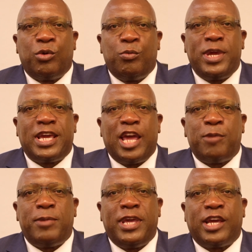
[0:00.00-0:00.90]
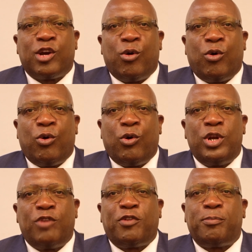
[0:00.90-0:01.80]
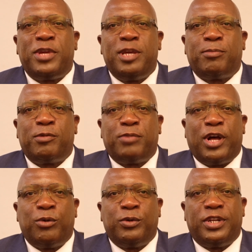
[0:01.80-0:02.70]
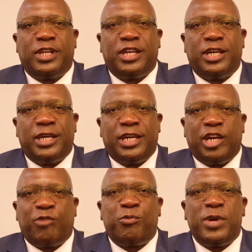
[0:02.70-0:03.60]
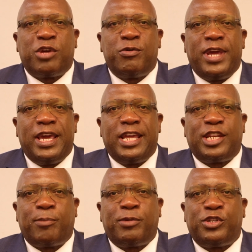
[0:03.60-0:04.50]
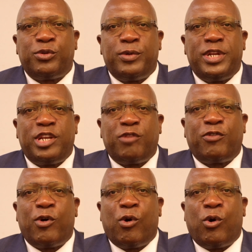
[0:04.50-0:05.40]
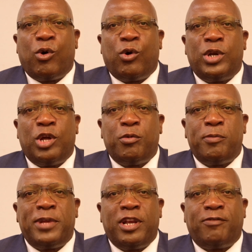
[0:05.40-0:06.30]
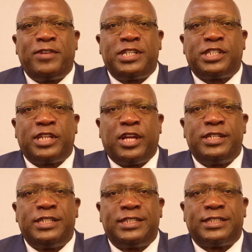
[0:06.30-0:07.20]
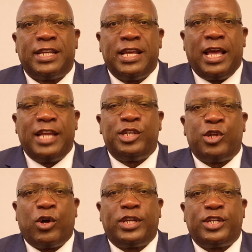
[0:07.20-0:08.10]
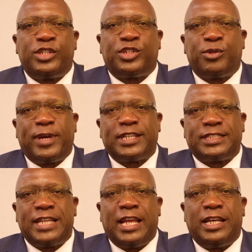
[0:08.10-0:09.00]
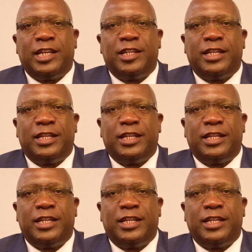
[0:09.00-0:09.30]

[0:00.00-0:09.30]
We can make all of our people proud if we create opportunity for all our beloved sons and daughters to excel